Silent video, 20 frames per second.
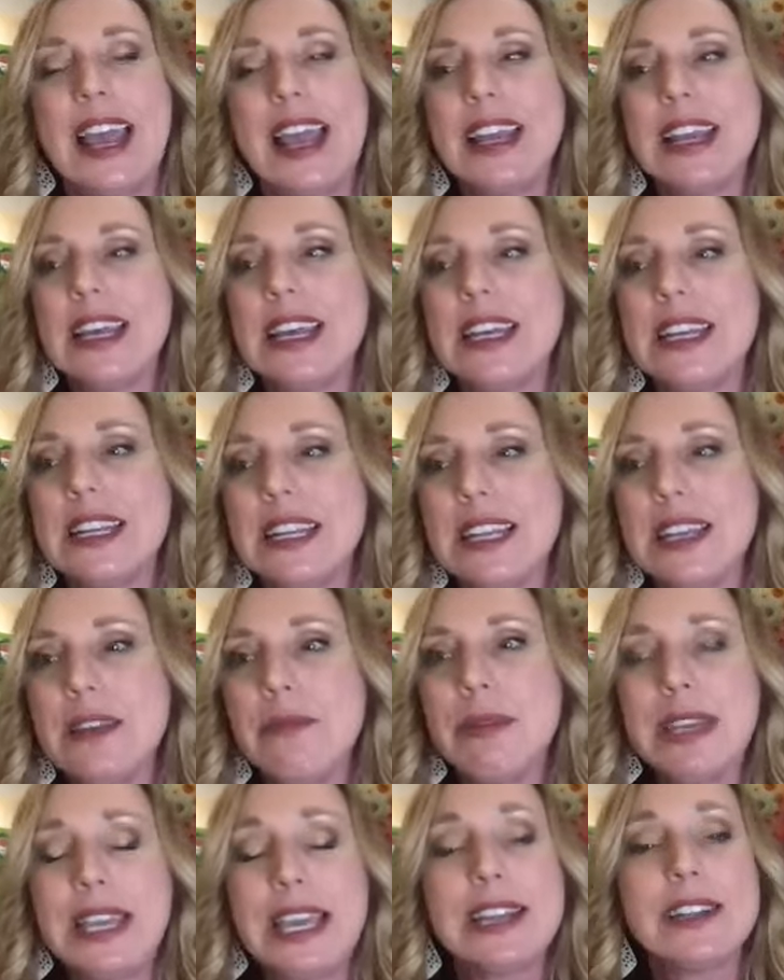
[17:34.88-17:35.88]
And he
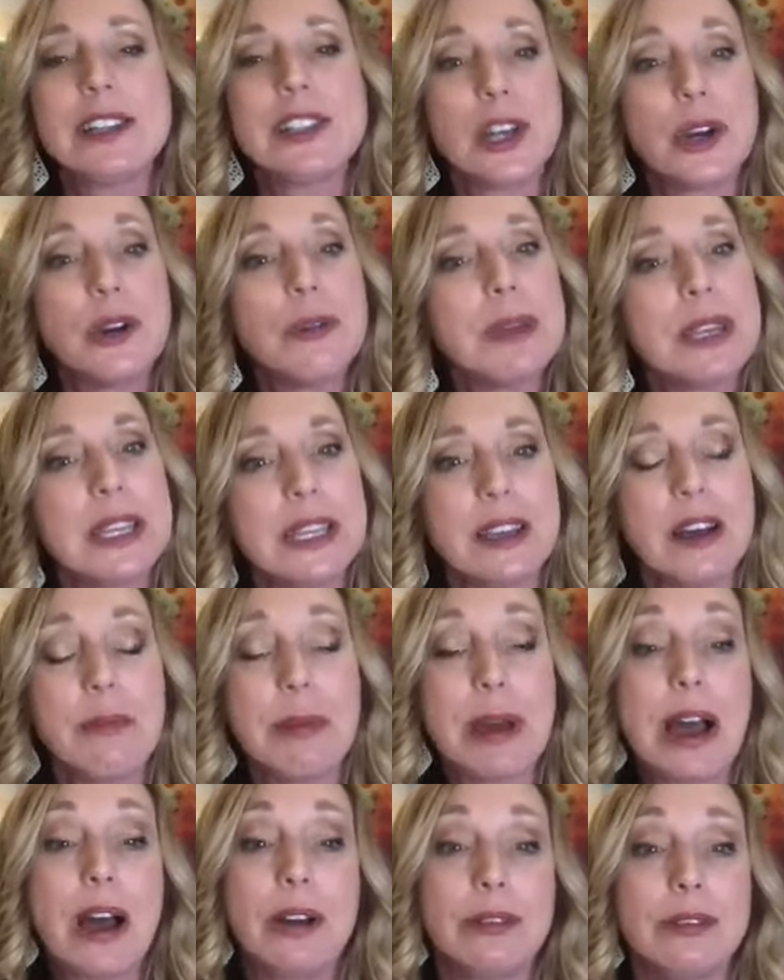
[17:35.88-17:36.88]
began showing me
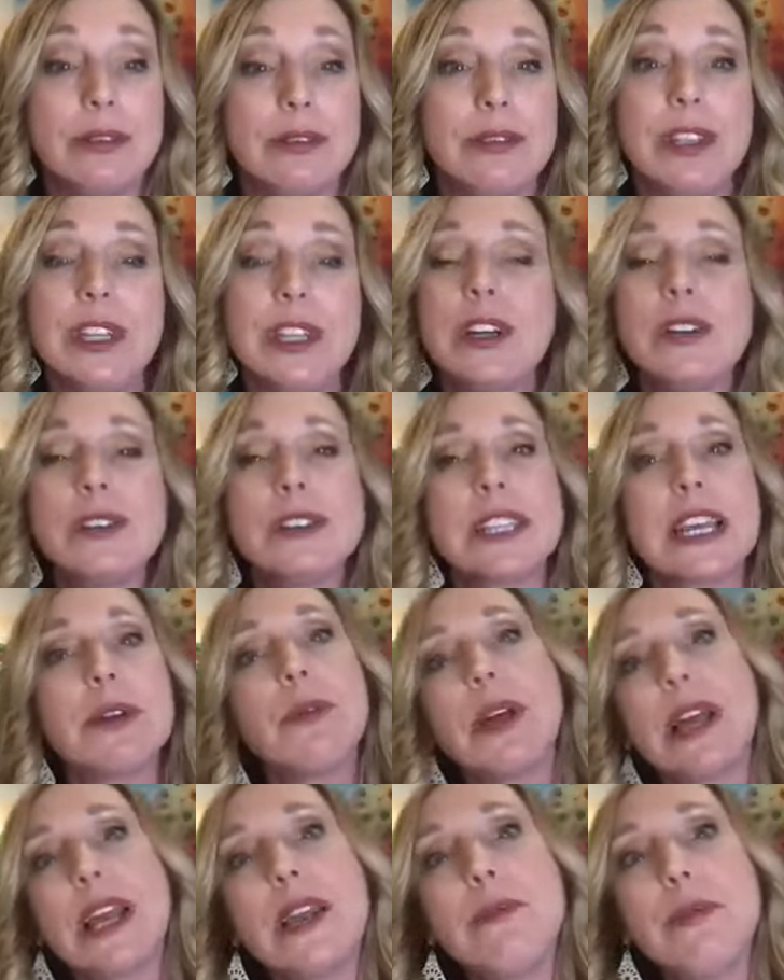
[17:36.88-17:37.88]
about, you know, he's
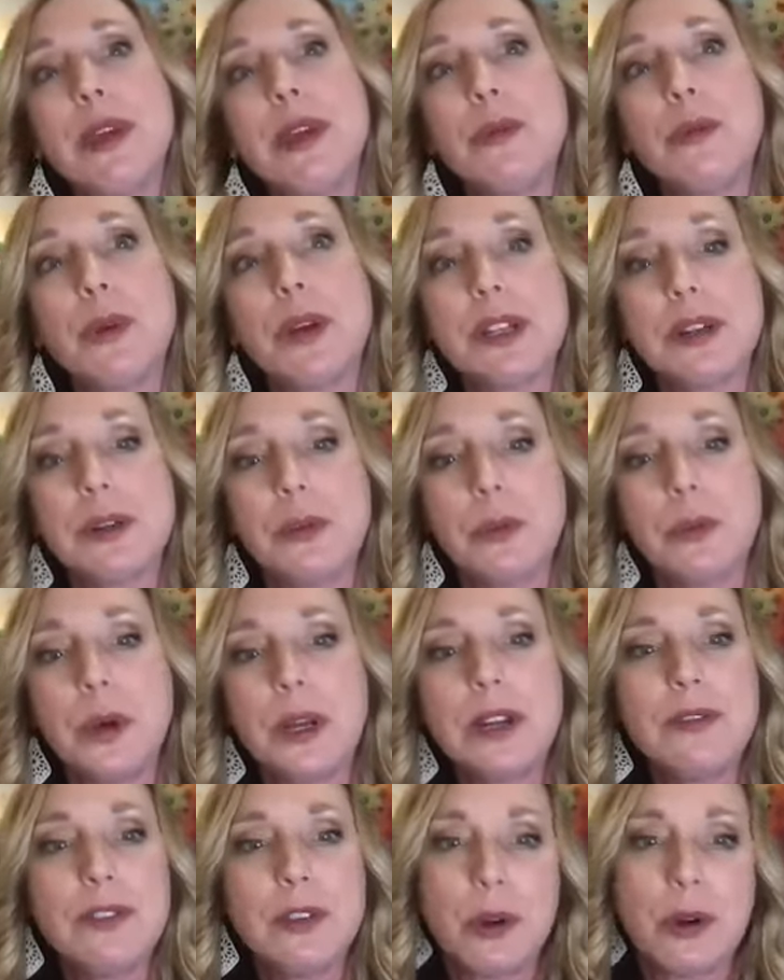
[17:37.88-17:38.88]
like, well, Amy, what
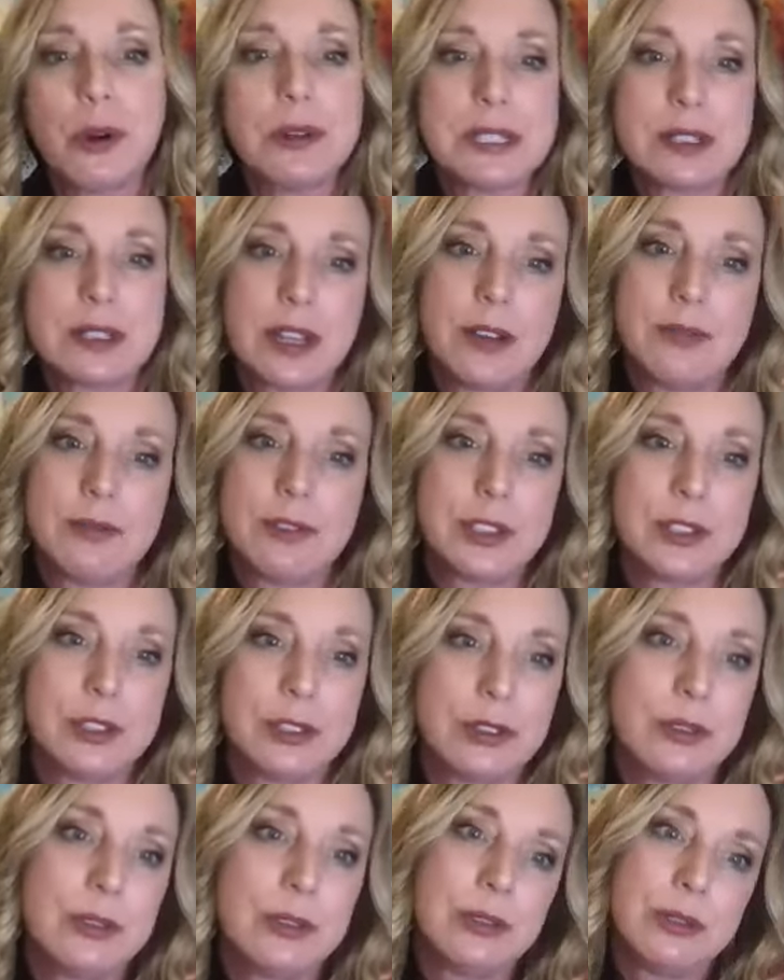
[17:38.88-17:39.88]
have you always loved to
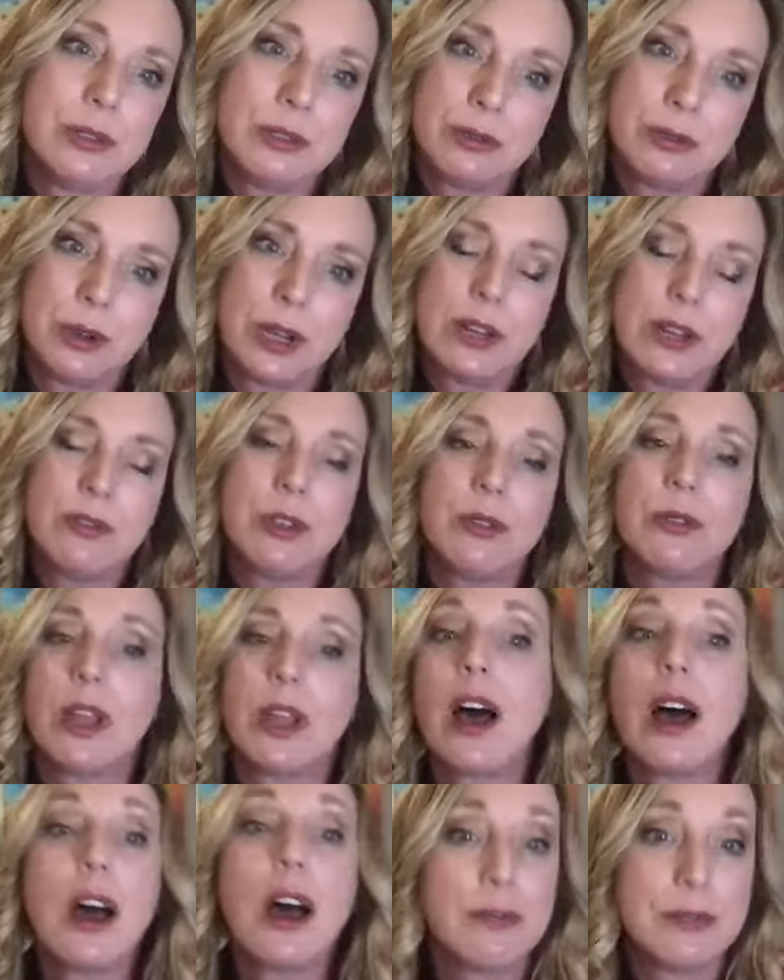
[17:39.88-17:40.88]
do? What have you
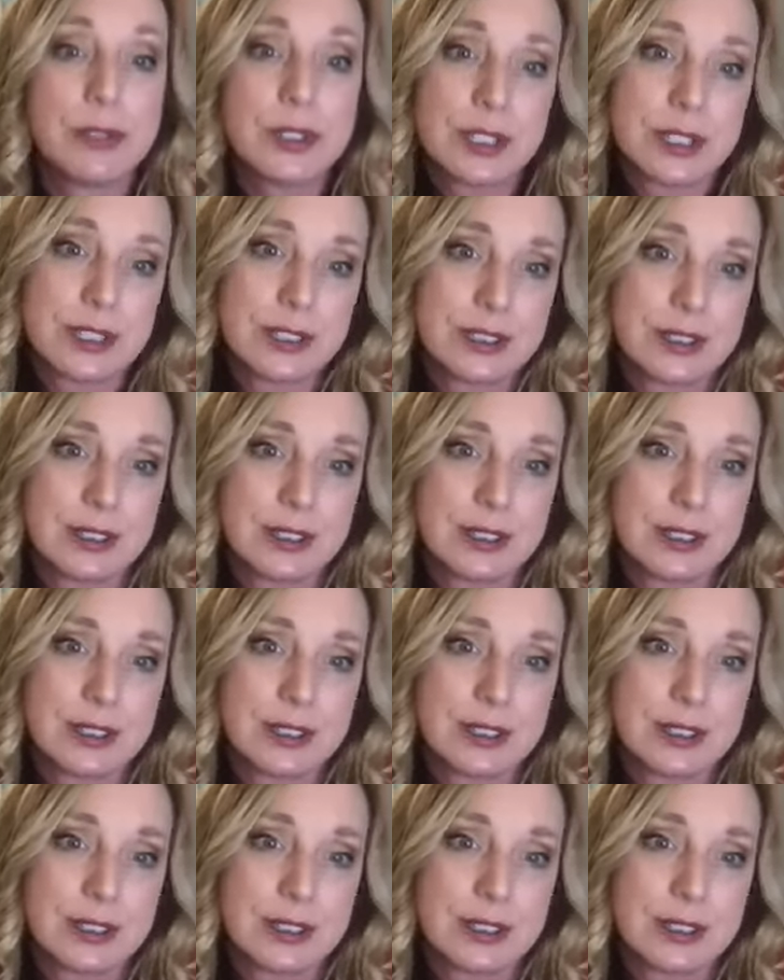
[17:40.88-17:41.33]
loved?